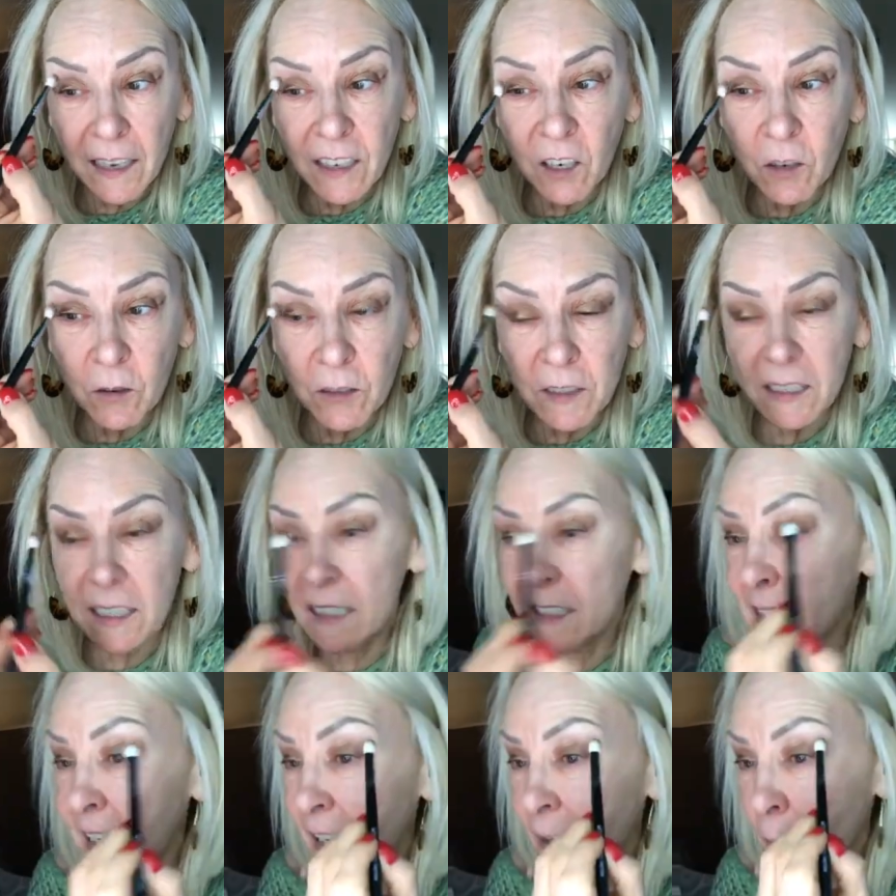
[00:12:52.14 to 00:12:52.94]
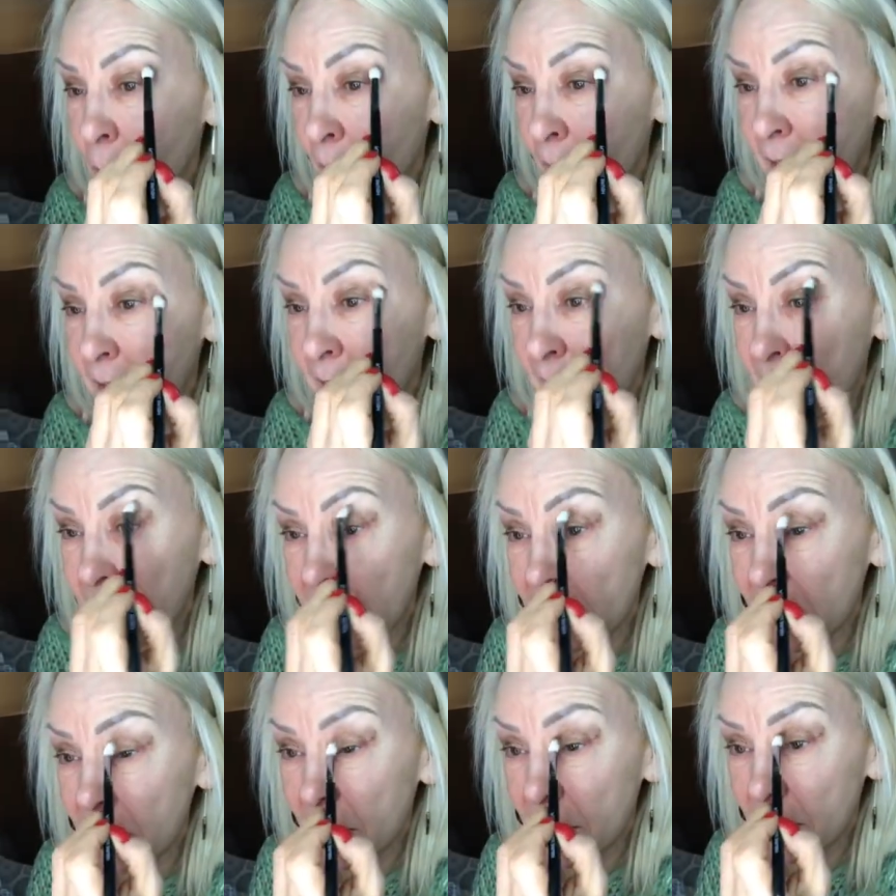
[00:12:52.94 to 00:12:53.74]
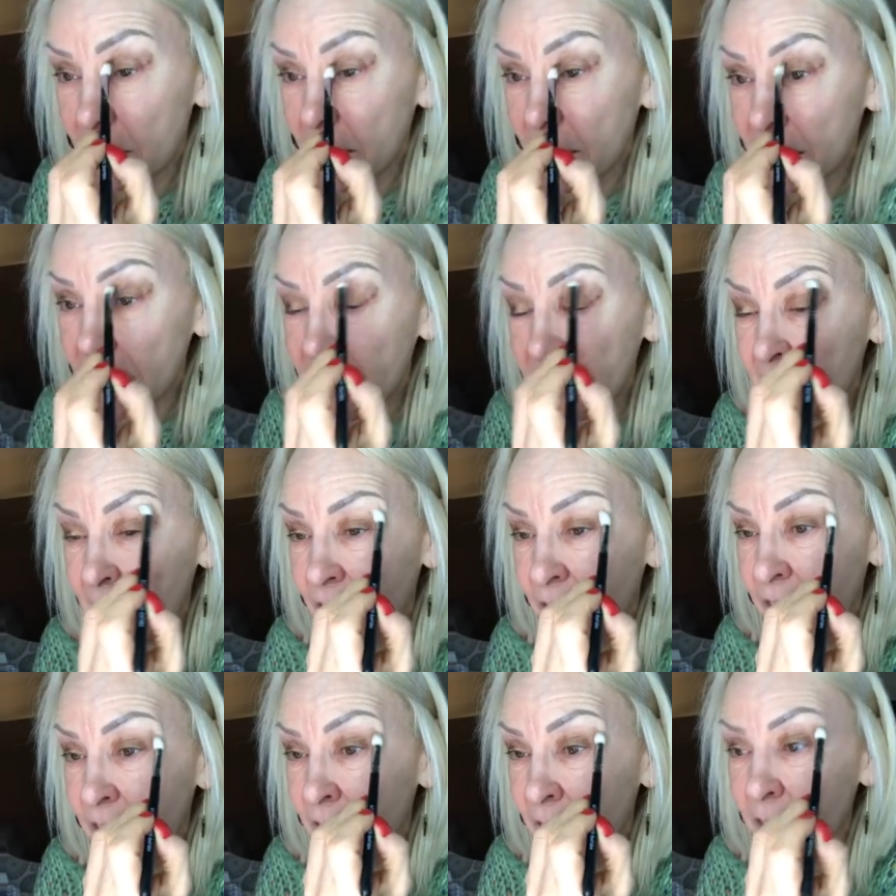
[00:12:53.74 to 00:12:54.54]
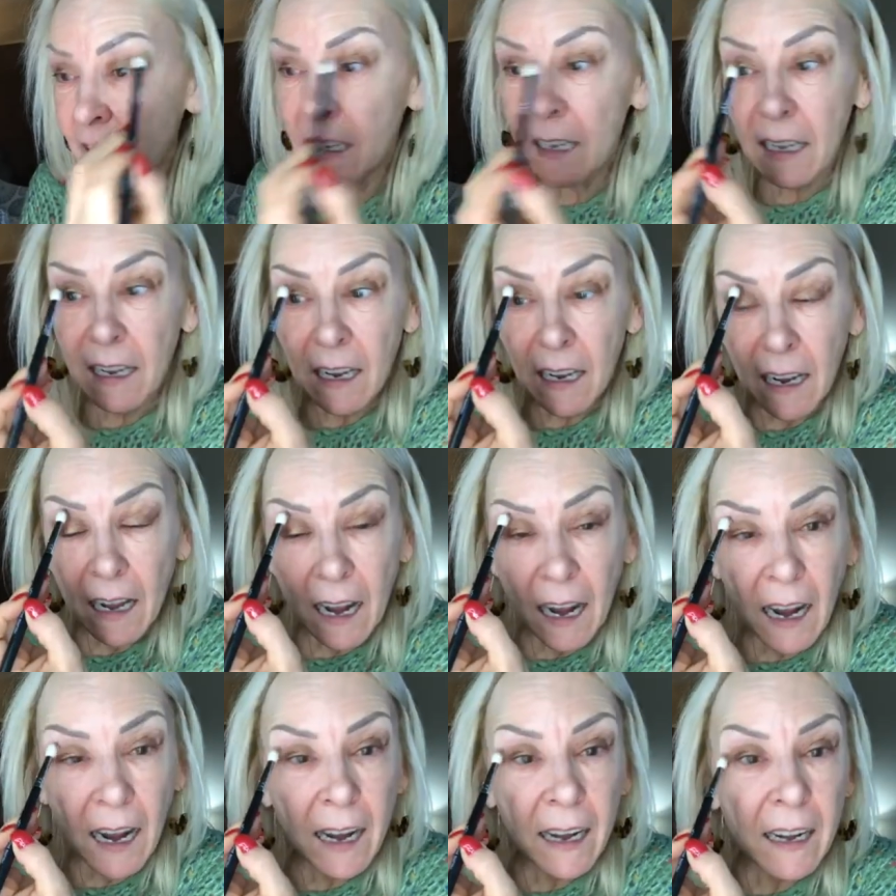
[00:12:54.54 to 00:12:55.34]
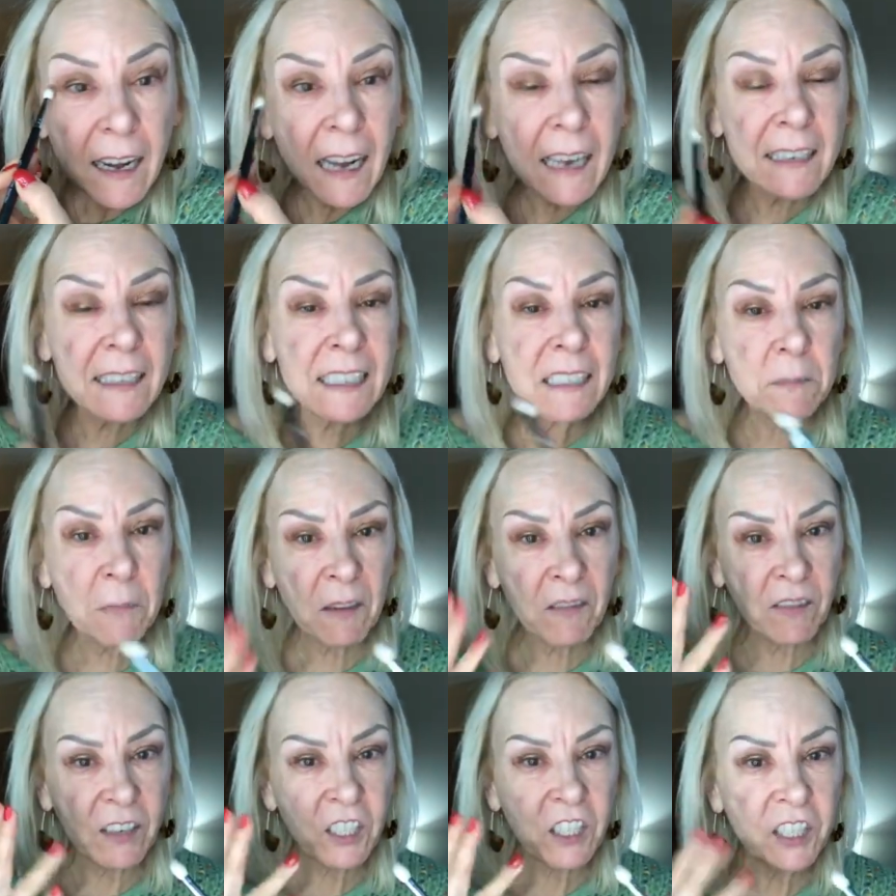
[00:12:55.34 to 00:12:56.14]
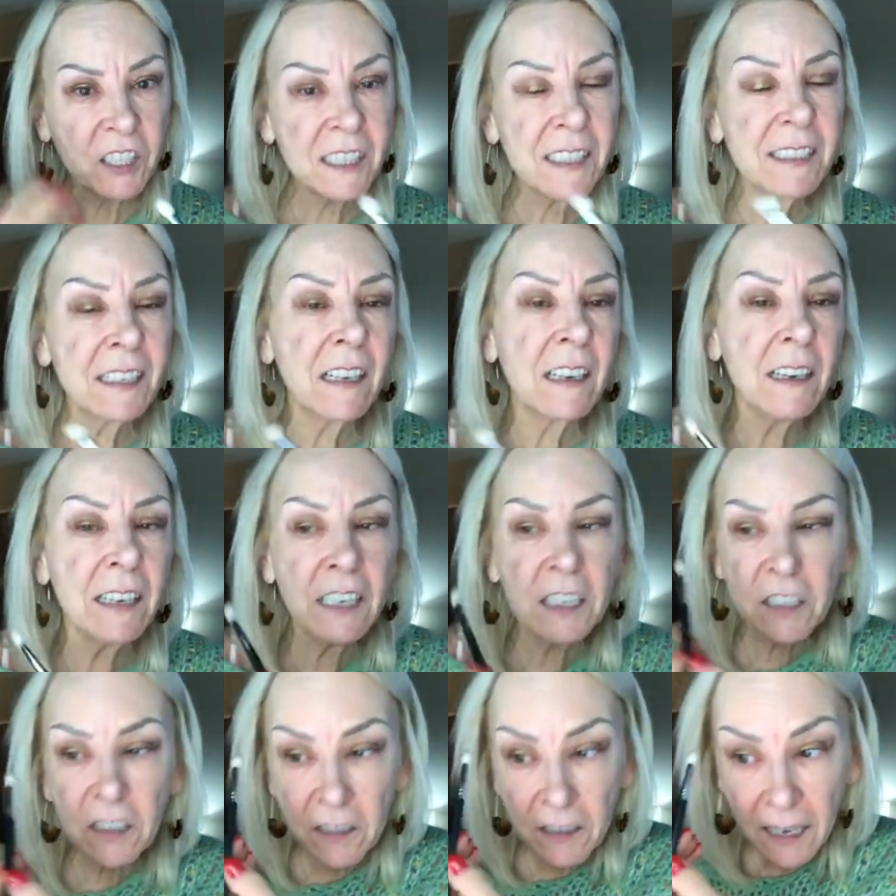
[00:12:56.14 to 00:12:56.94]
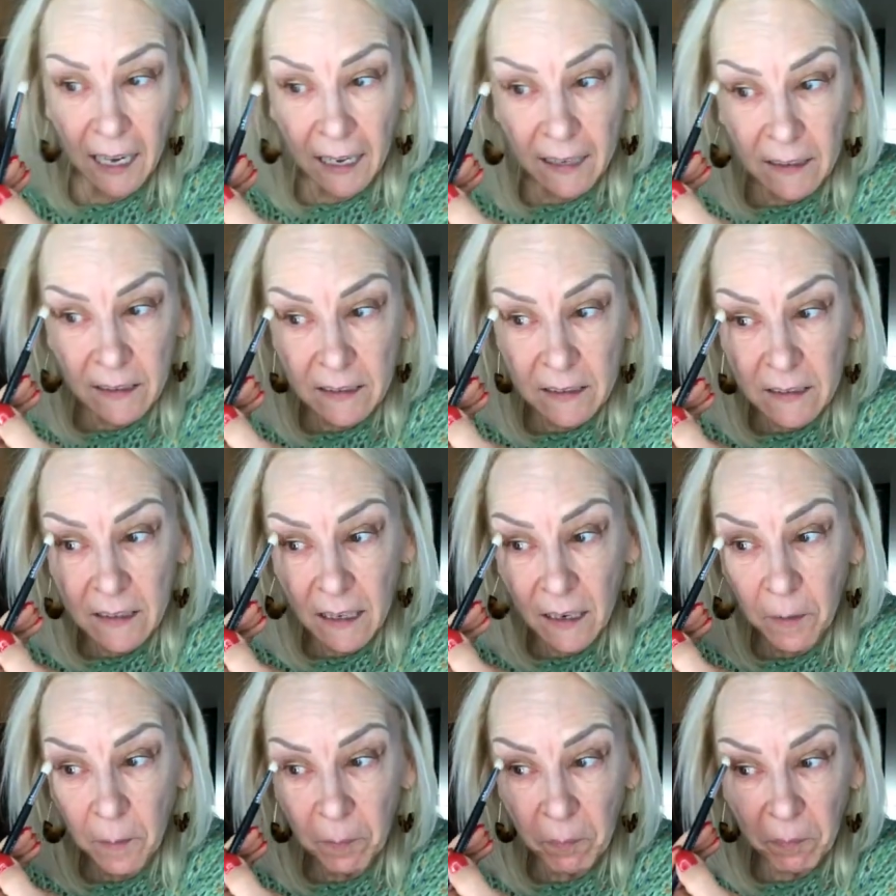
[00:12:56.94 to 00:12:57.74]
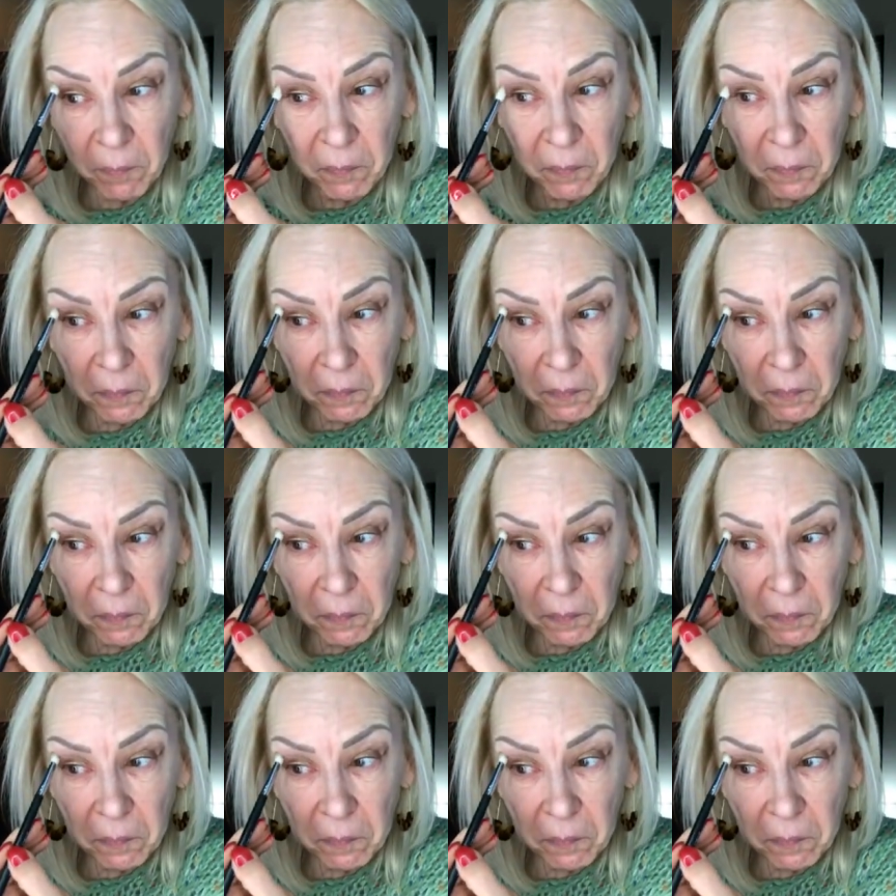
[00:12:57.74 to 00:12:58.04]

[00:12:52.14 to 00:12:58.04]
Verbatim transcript: I know it's going to take a while to heal. At least I feel, I at least my vision is clearer and um,